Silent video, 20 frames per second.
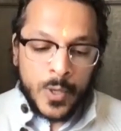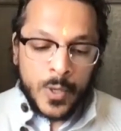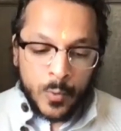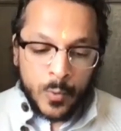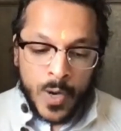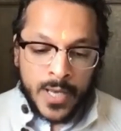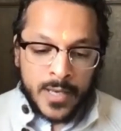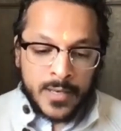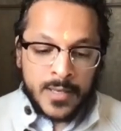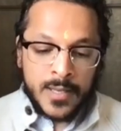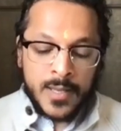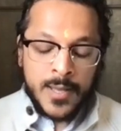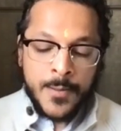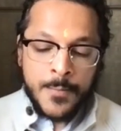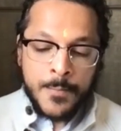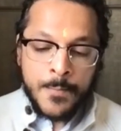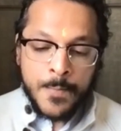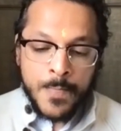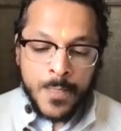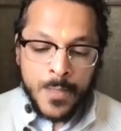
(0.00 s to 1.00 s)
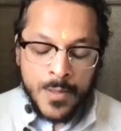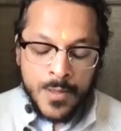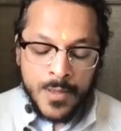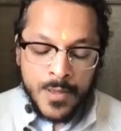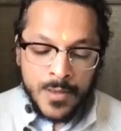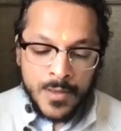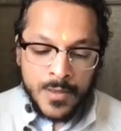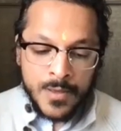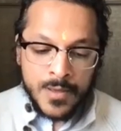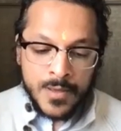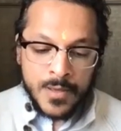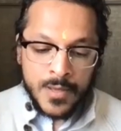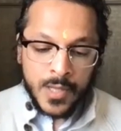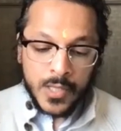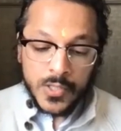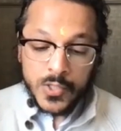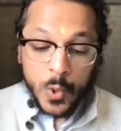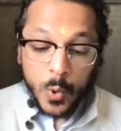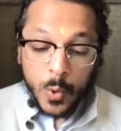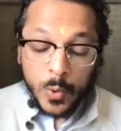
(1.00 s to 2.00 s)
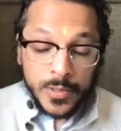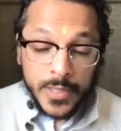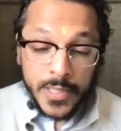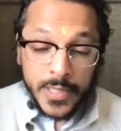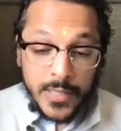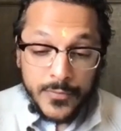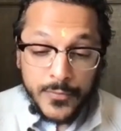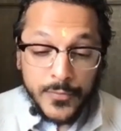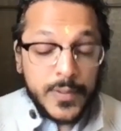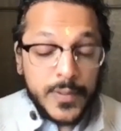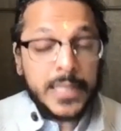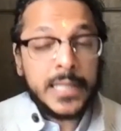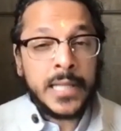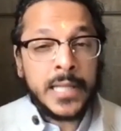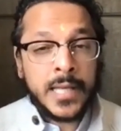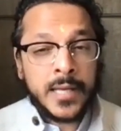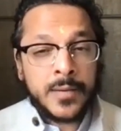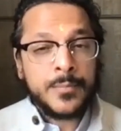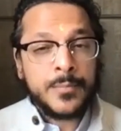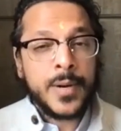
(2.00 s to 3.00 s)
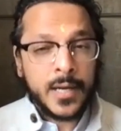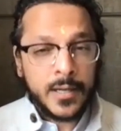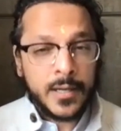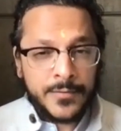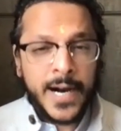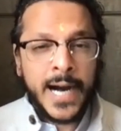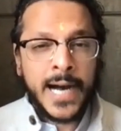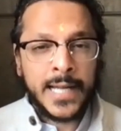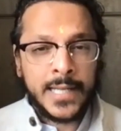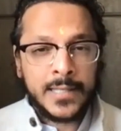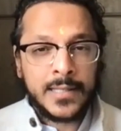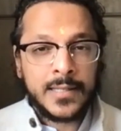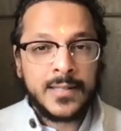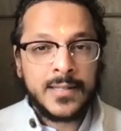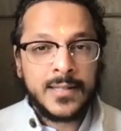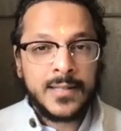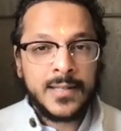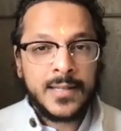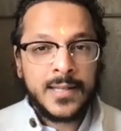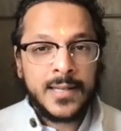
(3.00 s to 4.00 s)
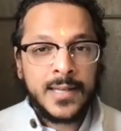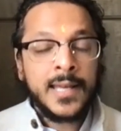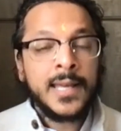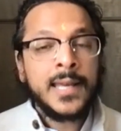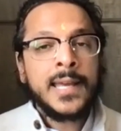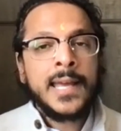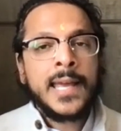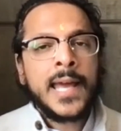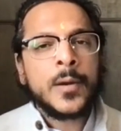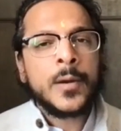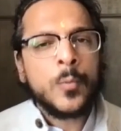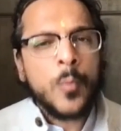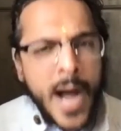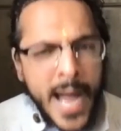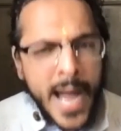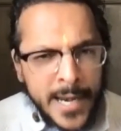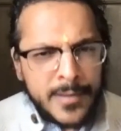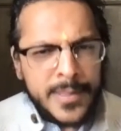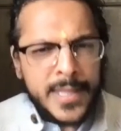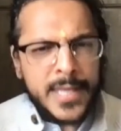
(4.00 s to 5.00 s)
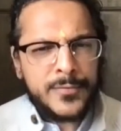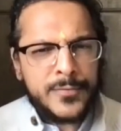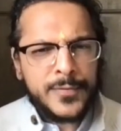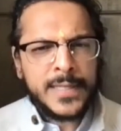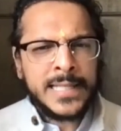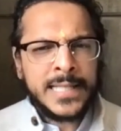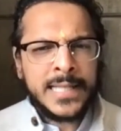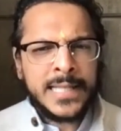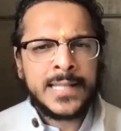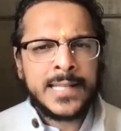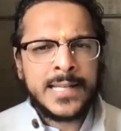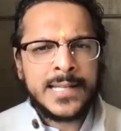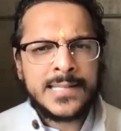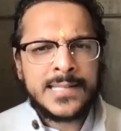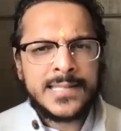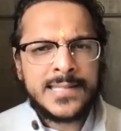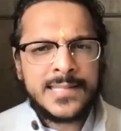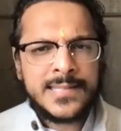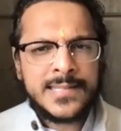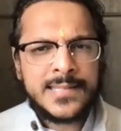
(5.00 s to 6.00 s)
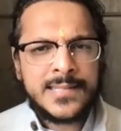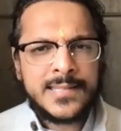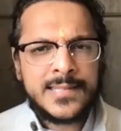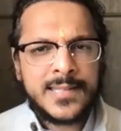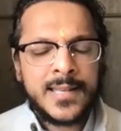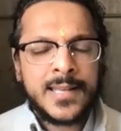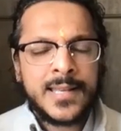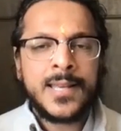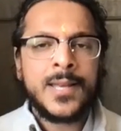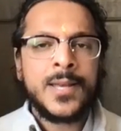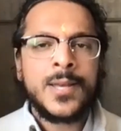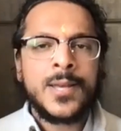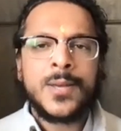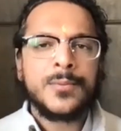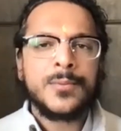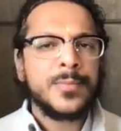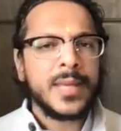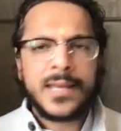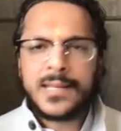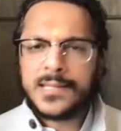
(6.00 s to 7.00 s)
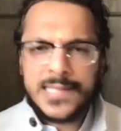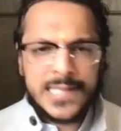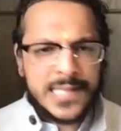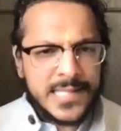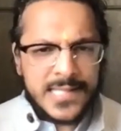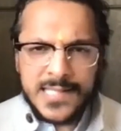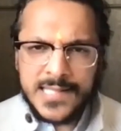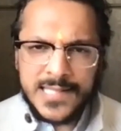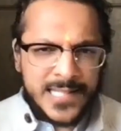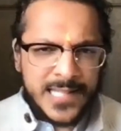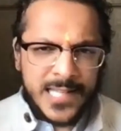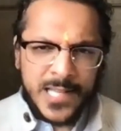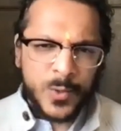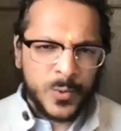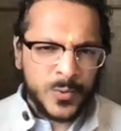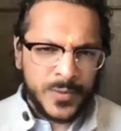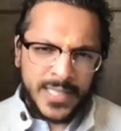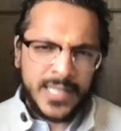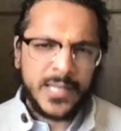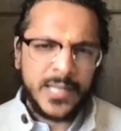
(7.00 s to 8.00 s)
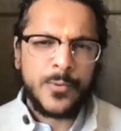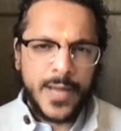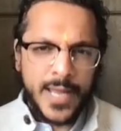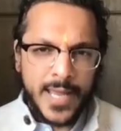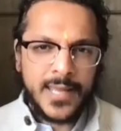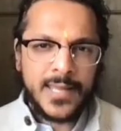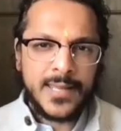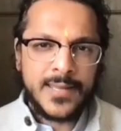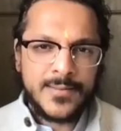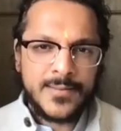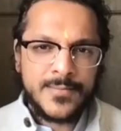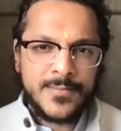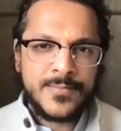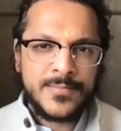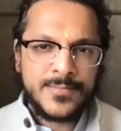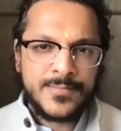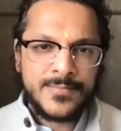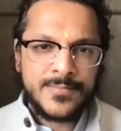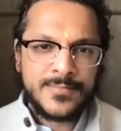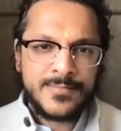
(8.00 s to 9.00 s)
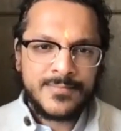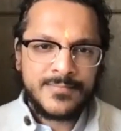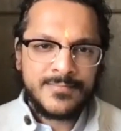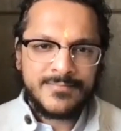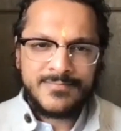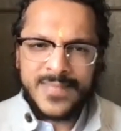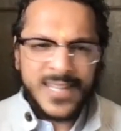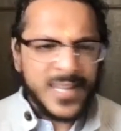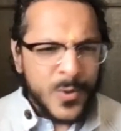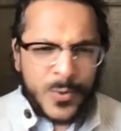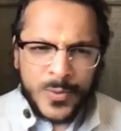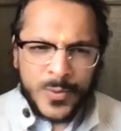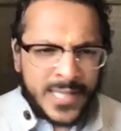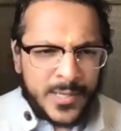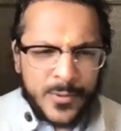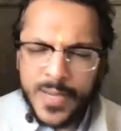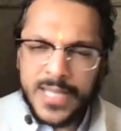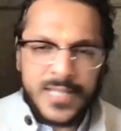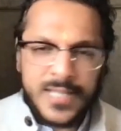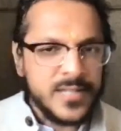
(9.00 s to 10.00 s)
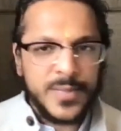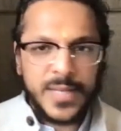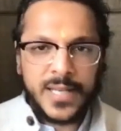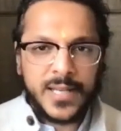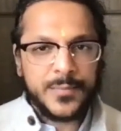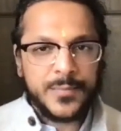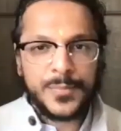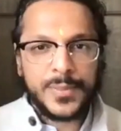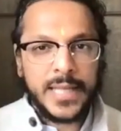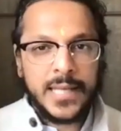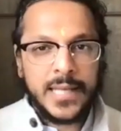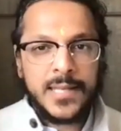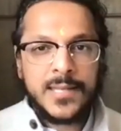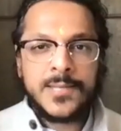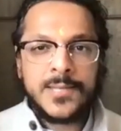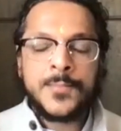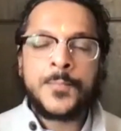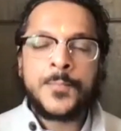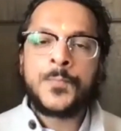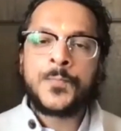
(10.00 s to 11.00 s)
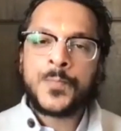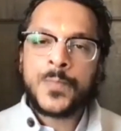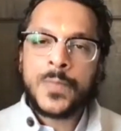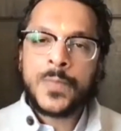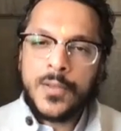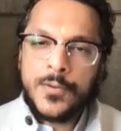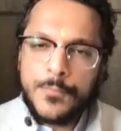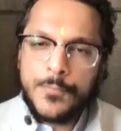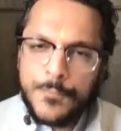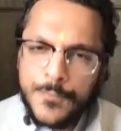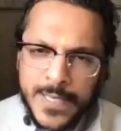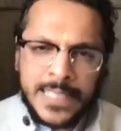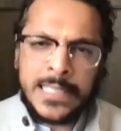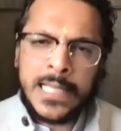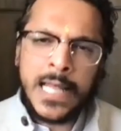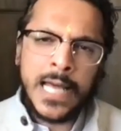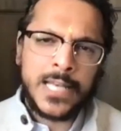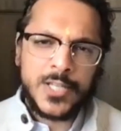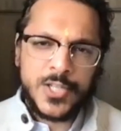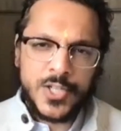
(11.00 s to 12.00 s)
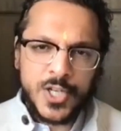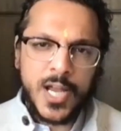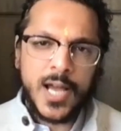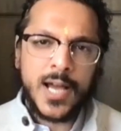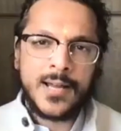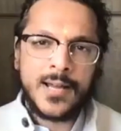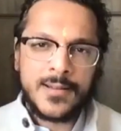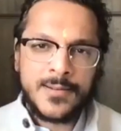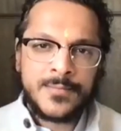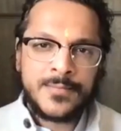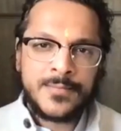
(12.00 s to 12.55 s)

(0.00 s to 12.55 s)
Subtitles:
When one is only feeling Bhagavan, and why are they feeling this? Because this is the only way. The only way to be complete, vilajja.